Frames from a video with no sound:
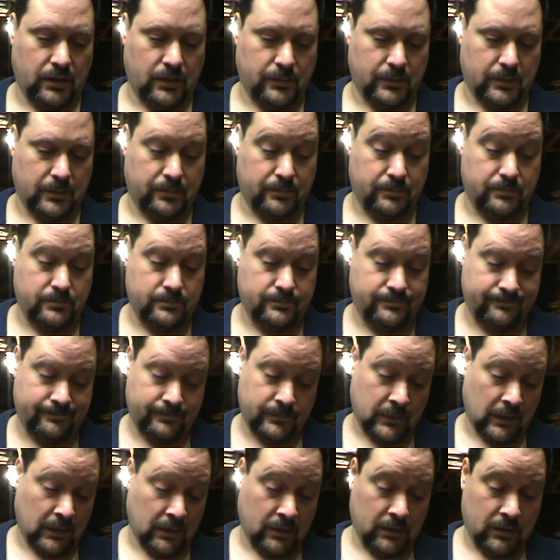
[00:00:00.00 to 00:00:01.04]
I mean,
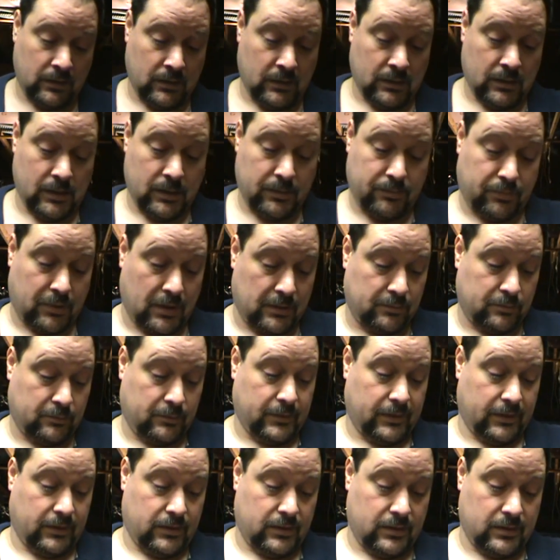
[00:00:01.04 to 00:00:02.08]

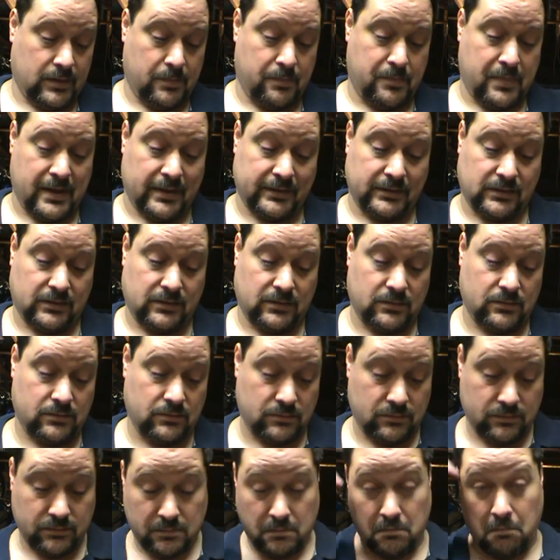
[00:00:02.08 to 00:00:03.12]
probably the best
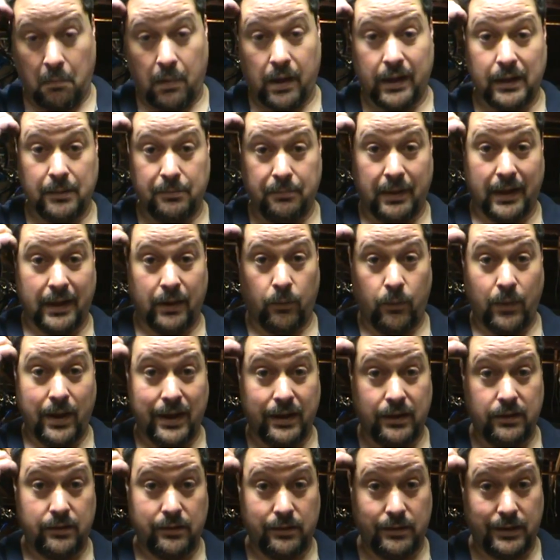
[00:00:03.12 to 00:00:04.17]
money by
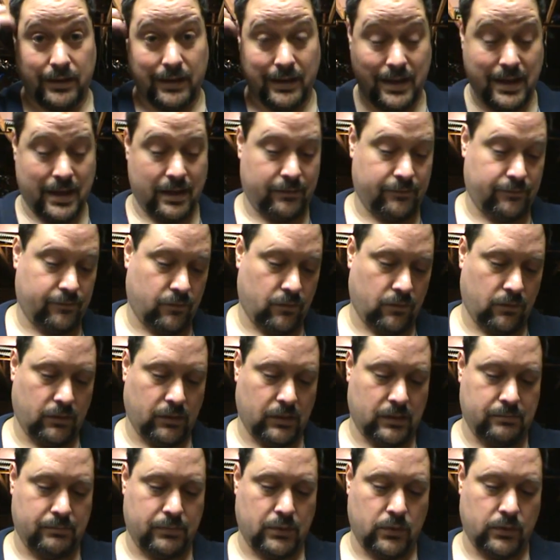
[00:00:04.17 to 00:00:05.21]
weight you're going to get for the
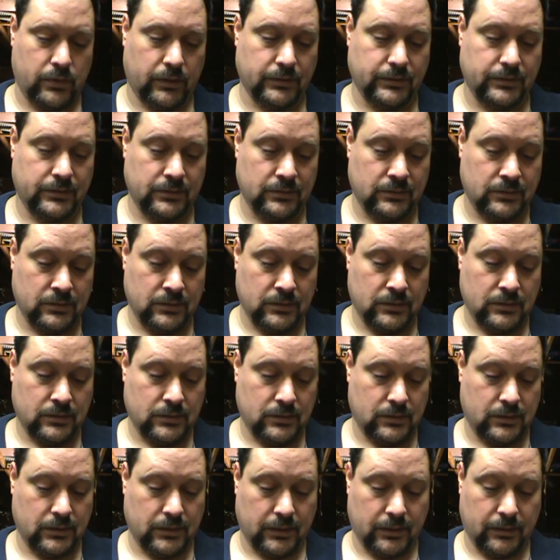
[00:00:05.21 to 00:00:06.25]
components,
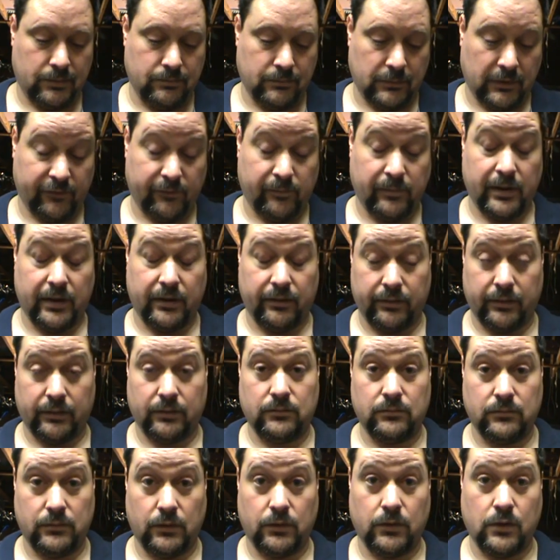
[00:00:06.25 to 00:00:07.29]
um, even better
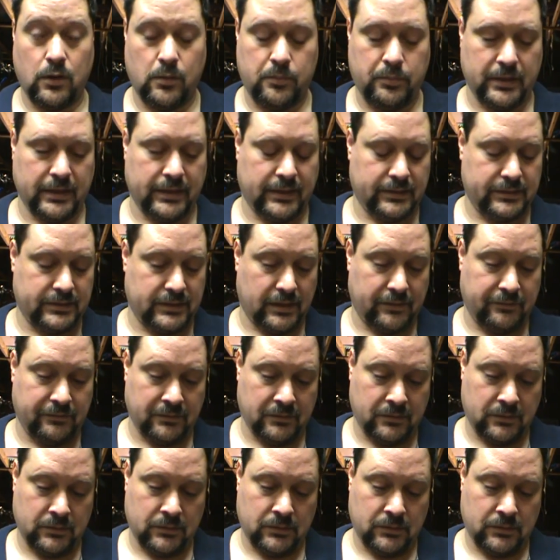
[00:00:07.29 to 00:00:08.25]
than you know, gold plated stuff.